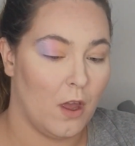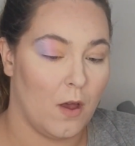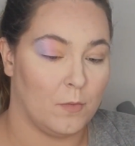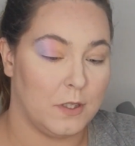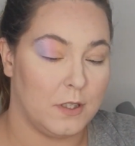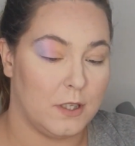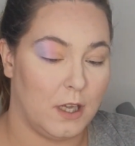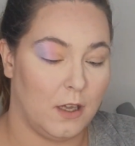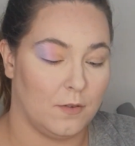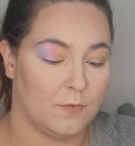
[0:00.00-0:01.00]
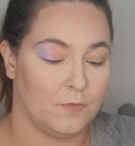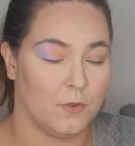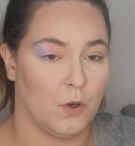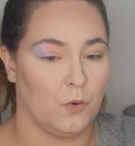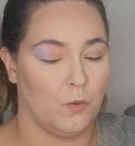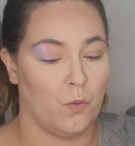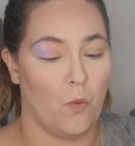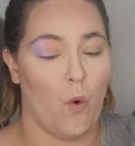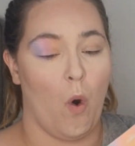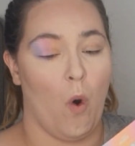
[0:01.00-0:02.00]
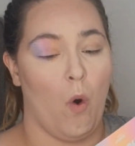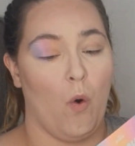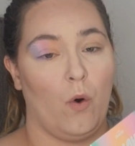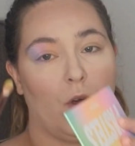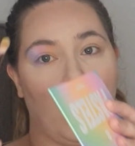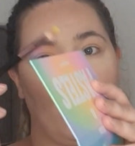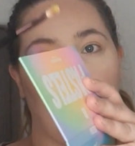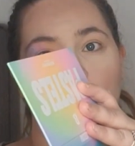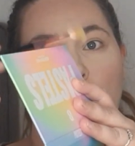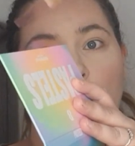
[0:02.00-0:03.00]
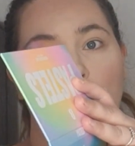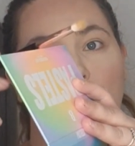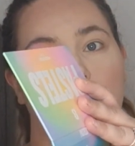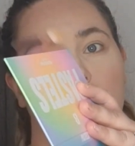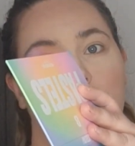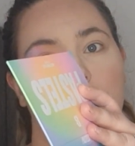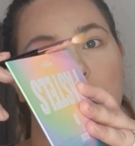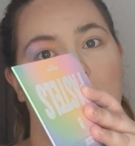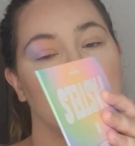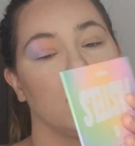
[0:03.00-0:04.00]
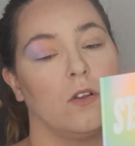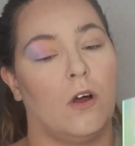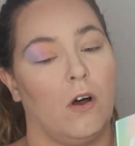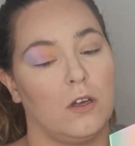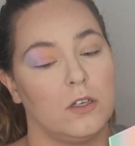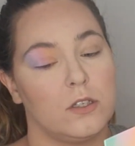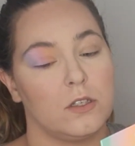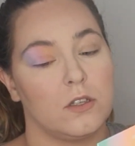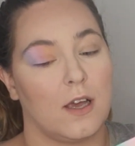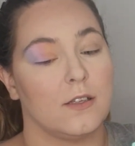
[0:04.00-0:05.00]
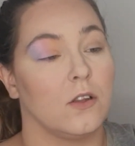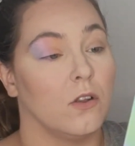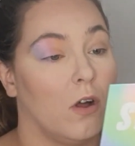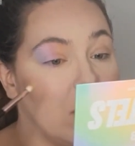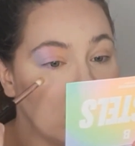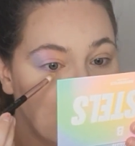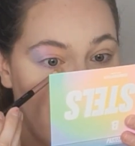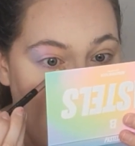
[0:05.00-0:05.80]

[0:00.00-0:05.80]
Let's see. Oh, whoa. Okay, whoa. That is a lot. That is a lot.